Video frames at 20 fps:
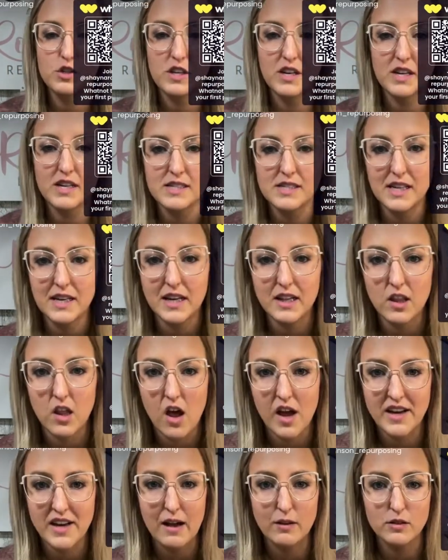Extended line.
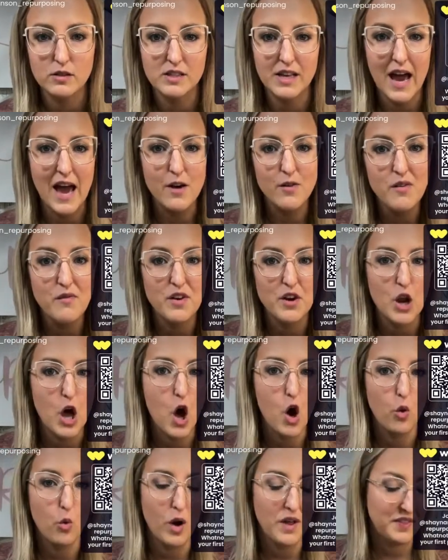Yeah, I was gonna say I don't even know
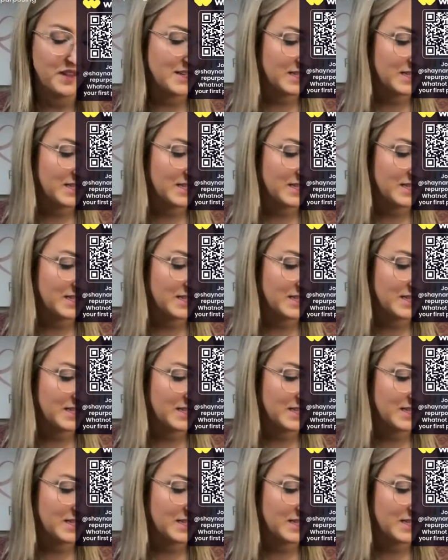what this